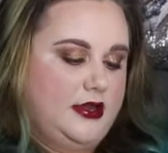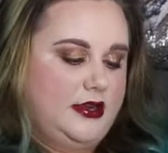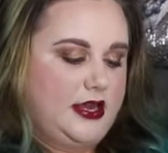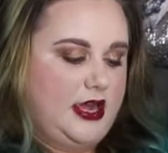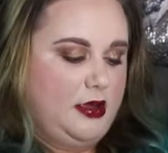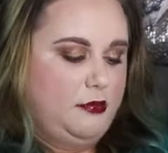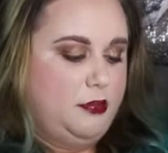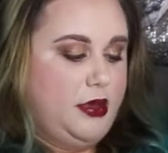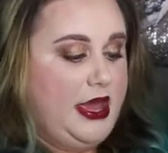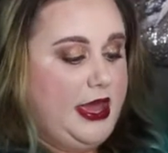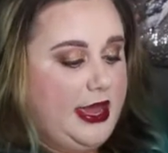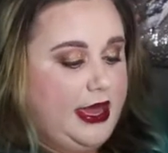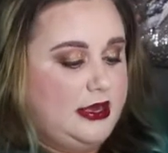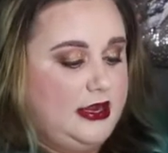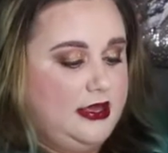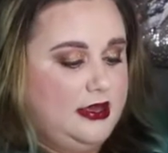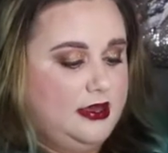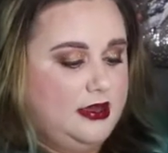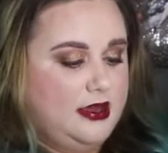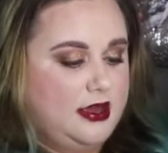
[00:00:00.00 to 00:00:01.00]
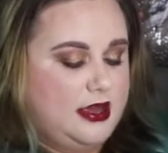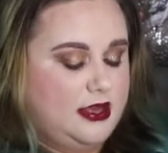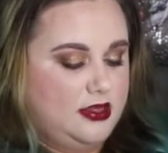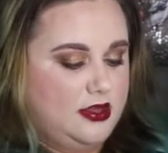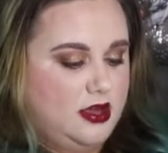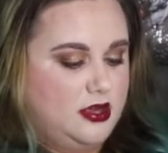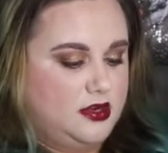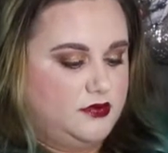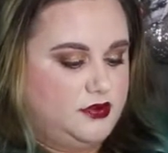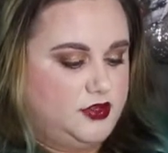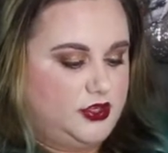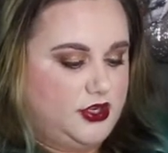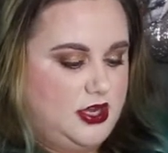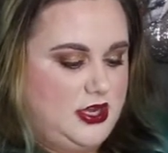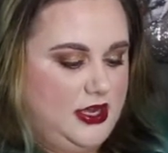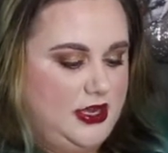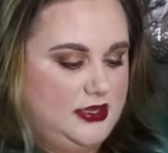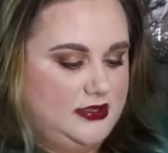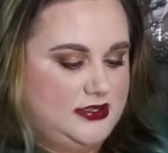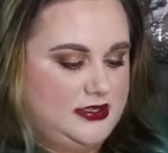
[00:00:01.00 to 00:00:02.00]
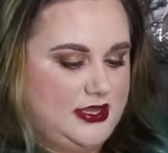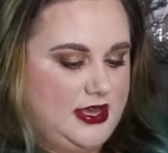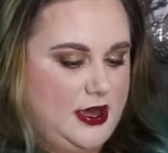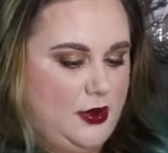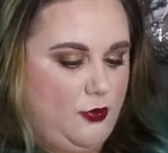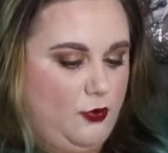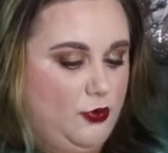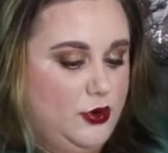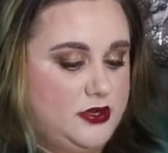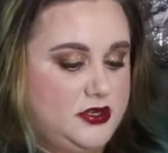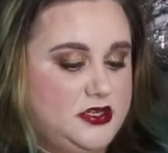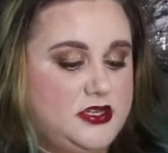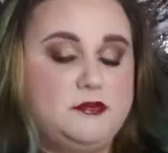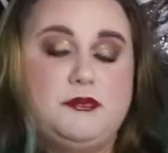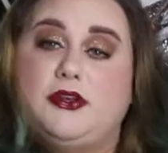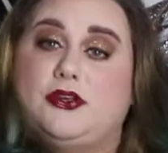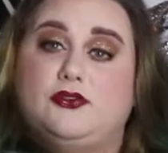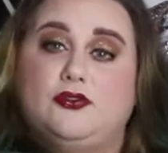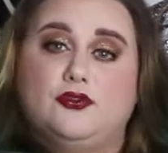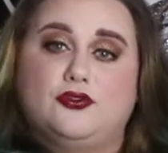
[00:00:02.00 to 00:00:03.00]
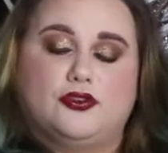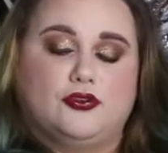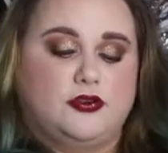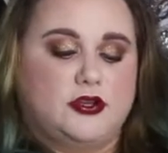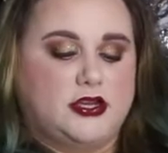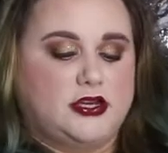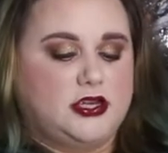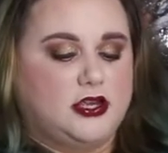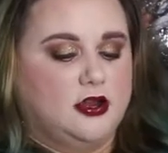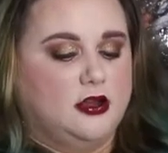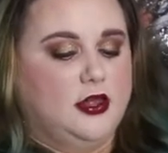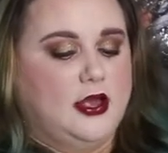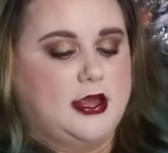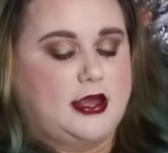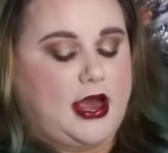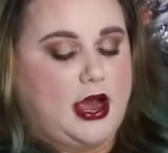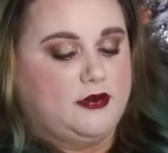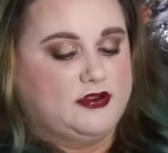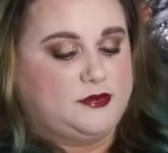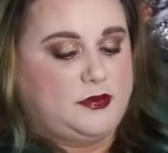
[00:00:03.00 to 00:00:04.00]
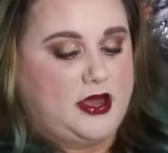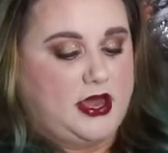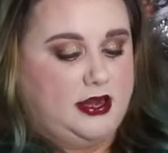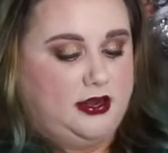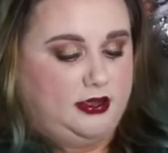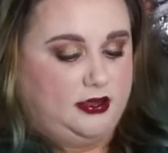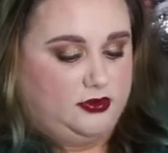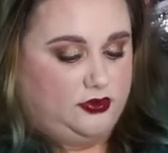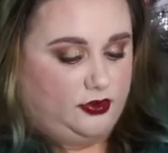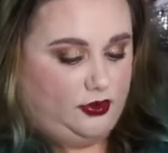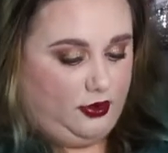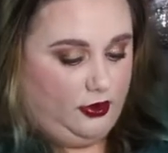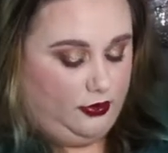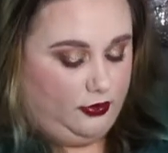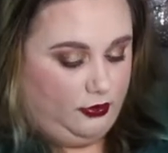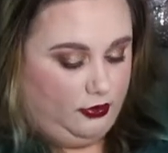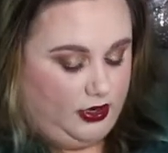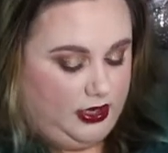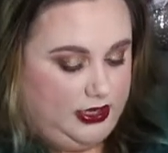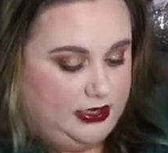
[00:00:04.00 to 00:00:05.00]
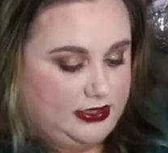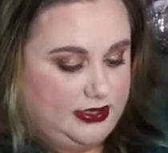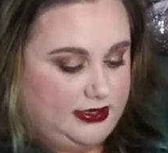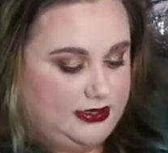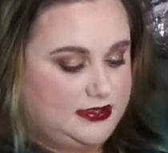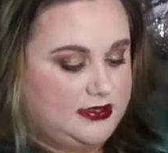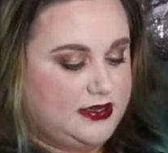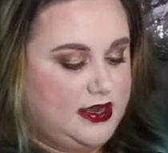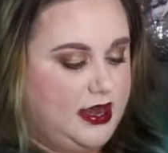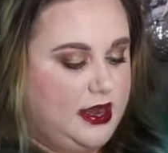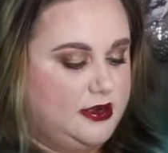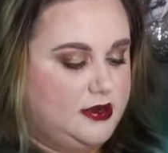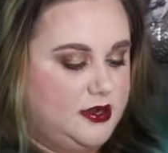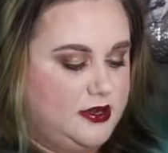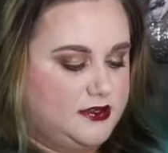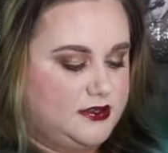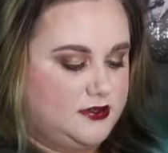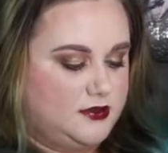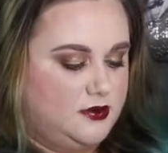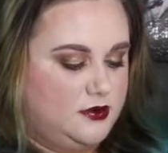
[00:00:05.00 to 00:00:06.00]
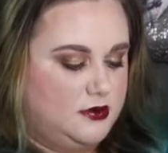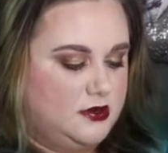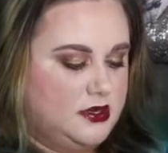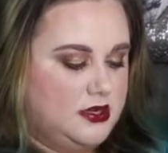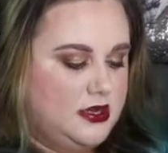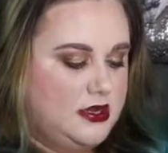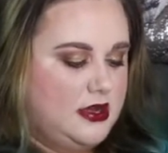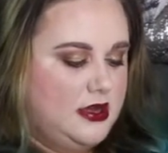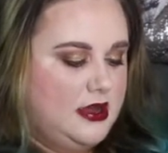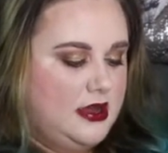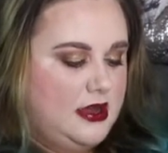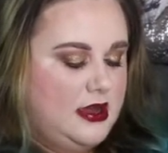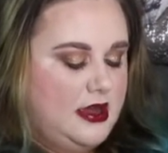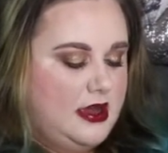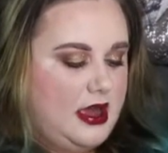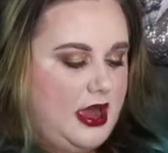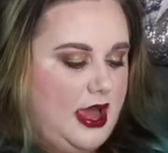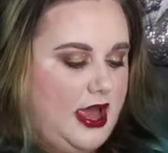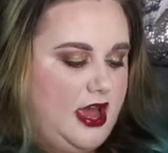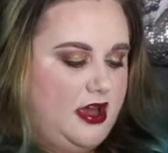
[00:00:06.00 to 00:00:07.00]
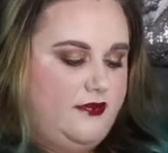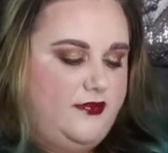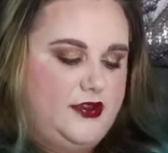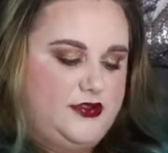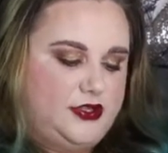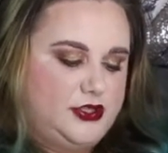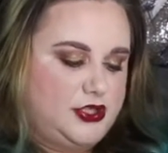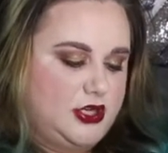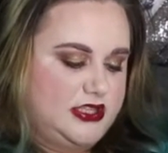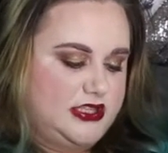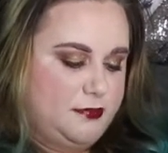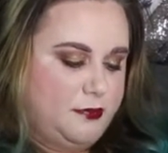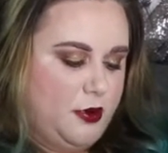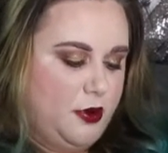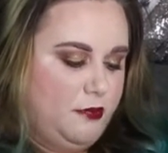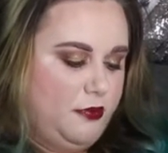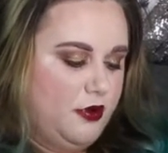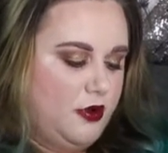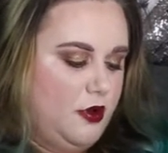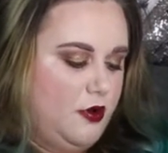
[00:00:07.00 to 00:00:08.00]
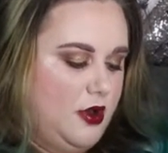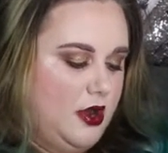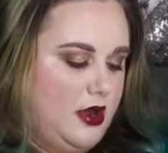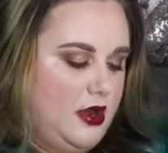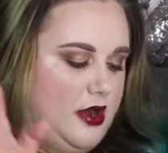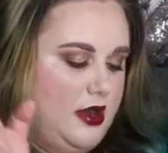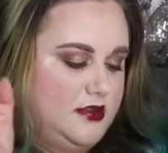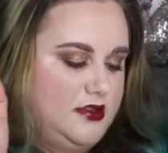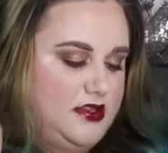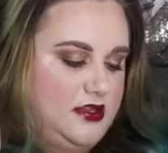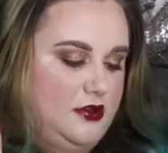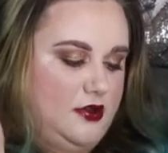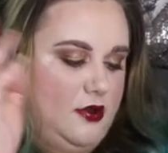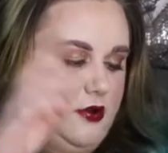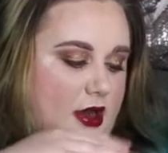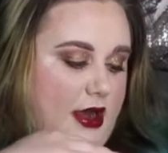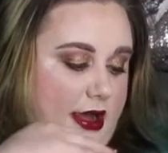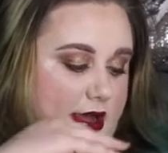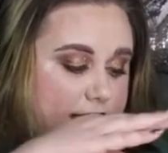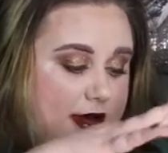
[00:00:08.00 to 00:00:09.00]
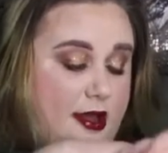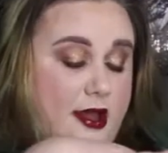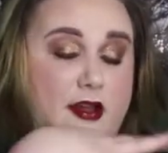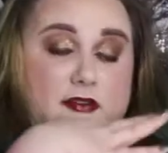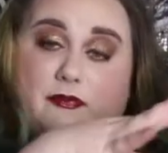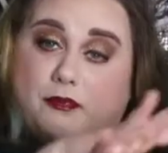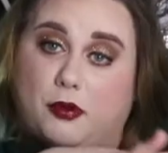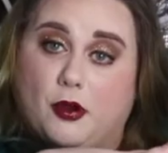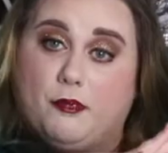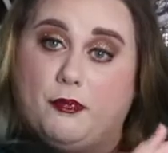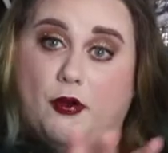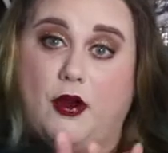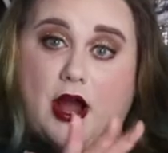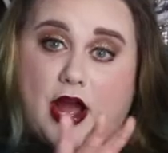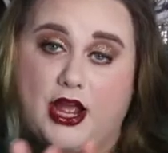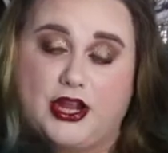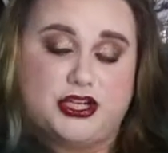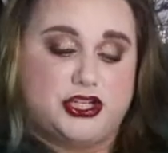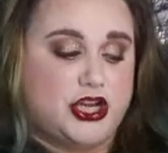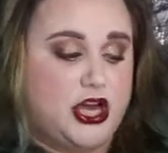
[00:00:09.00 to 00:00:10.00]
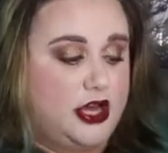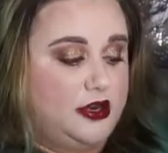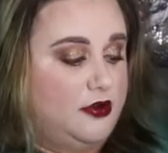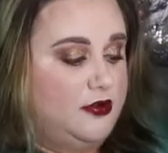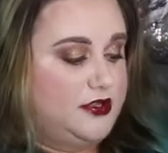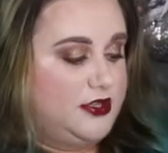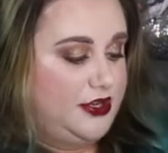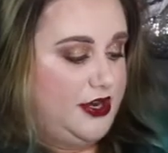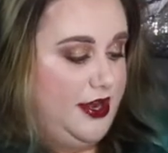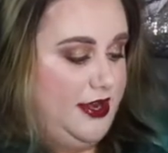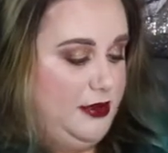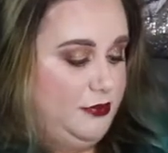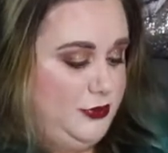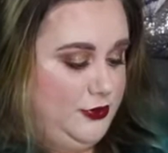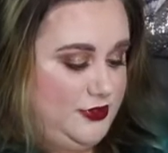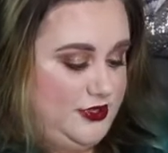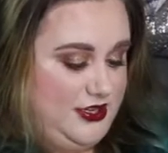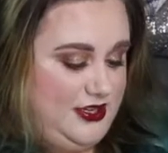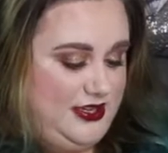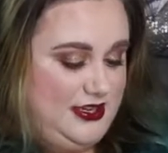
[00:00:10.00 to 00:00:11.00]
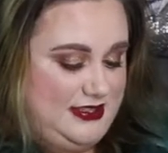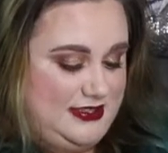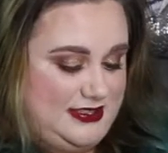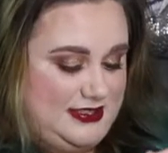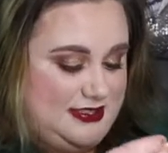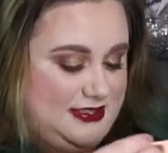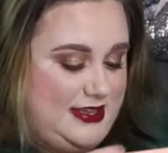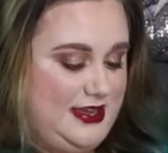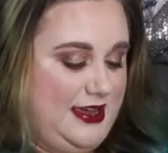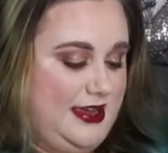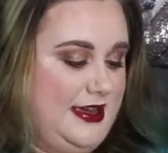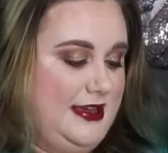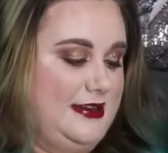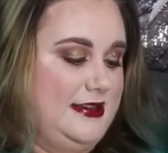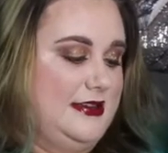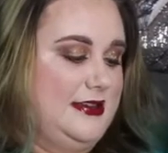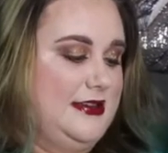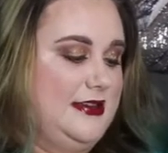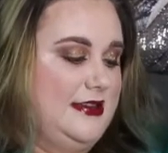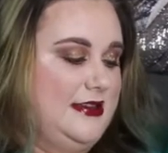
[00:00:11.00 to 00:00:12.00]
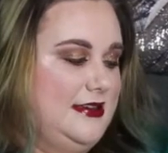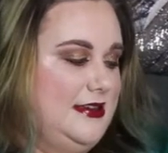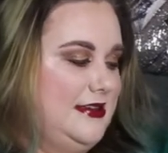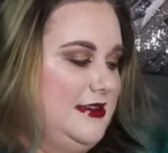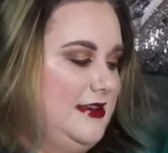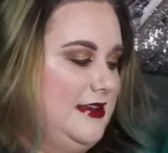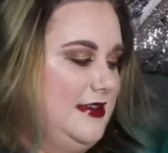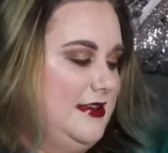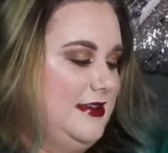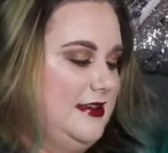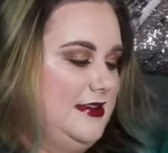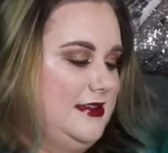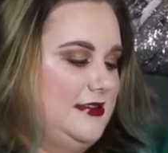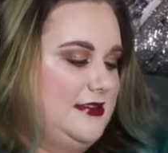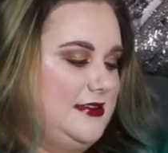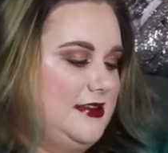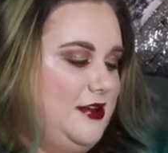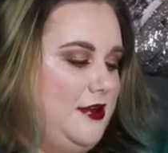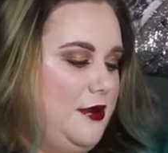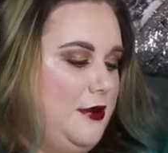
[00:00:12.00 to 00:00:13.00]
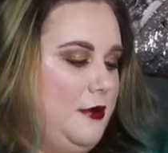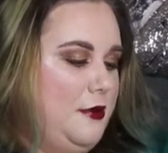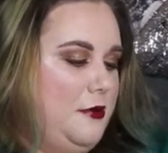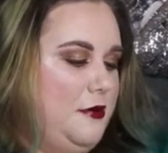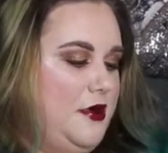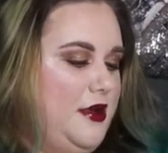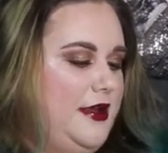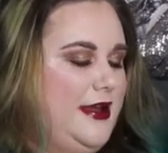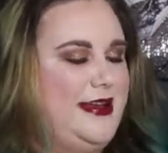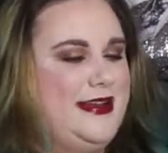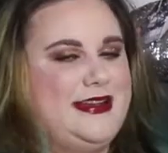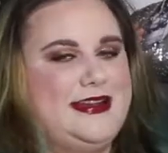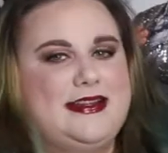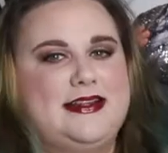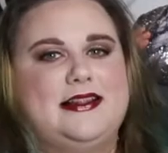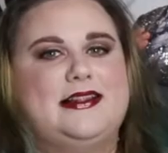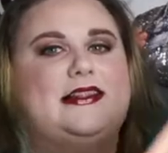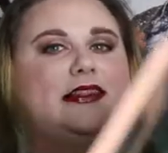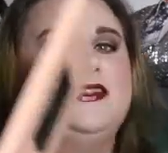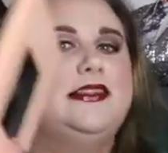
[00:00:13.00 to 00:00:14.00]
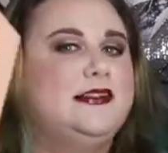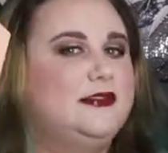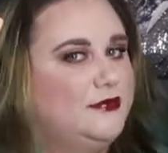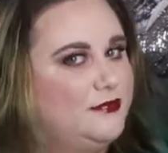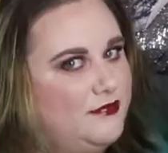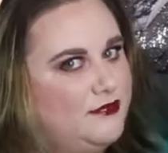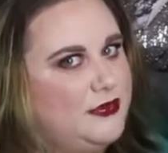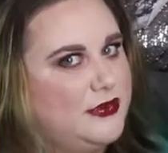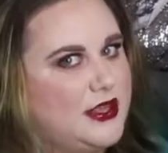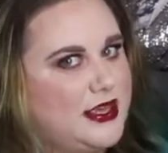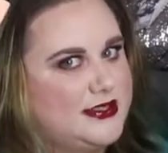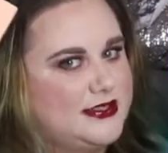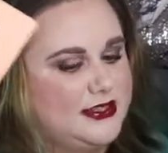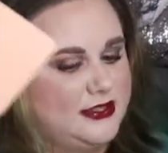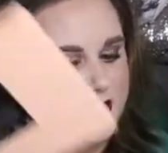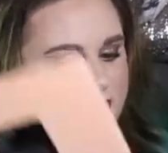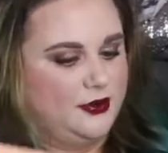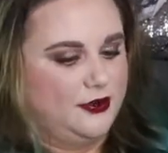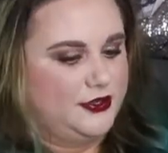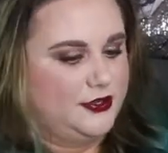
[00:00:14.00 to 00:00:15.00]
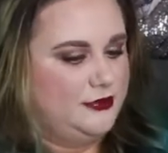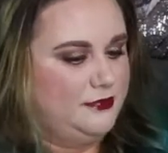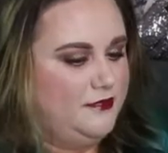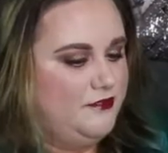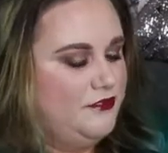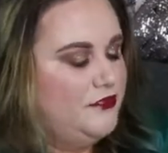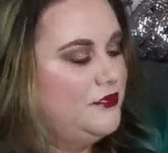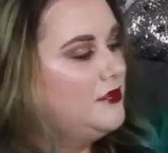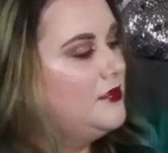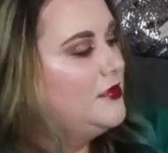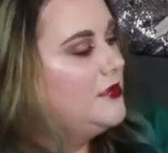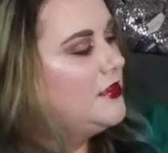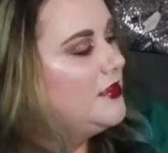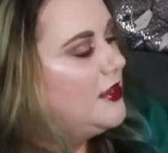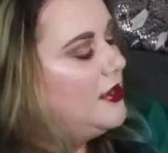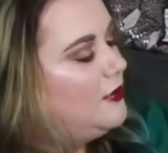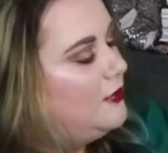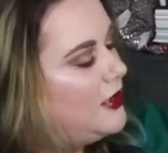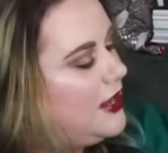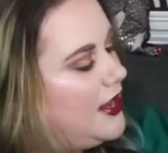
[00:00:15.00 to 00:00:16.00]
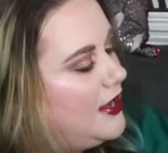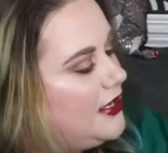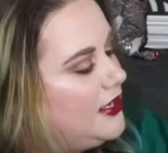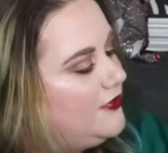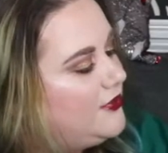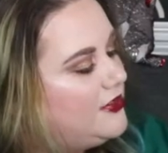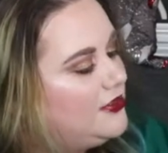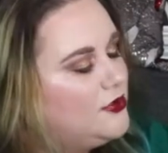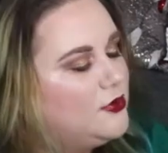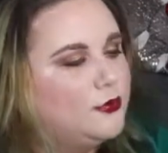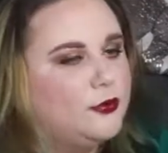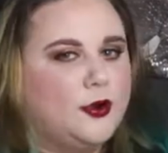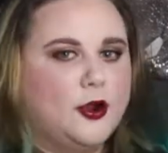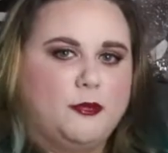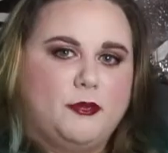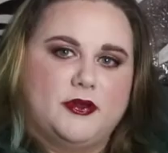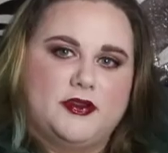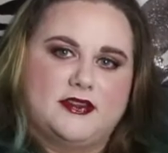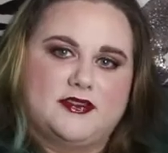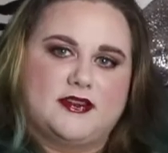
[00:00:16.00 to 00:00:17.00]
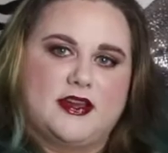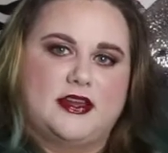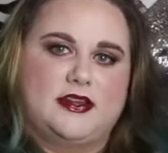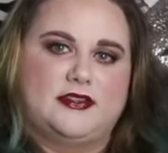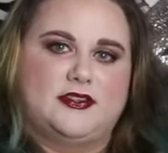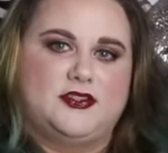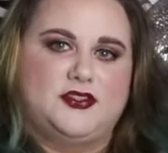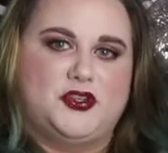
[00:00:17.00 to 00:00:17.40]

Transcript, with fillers: I am panning a lot of shades that wouldn't be neutral in here. Like I was panning a dark green, like Side Hustle. I have 50 shades of purple going on, so I have purple eyeshadows that I am using instead. So, lesson learned. Oh god, even Europa decided to